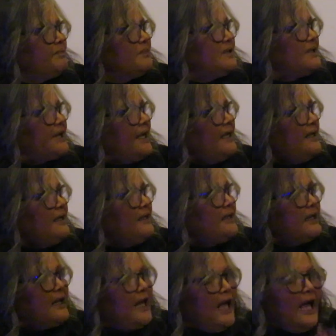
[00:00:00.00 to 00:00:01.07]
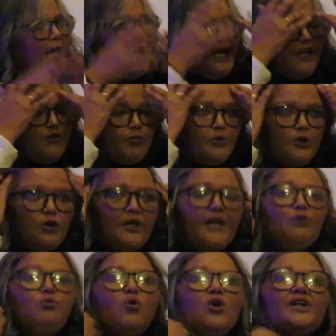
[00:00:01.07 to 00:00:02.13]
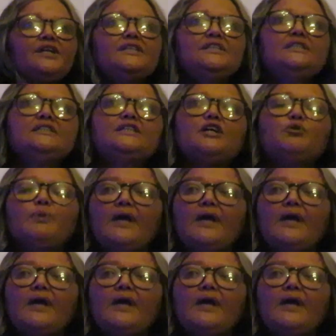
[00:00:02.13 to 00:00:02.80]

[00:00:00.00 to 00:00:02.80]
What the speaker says: right? And if we look at what it is that we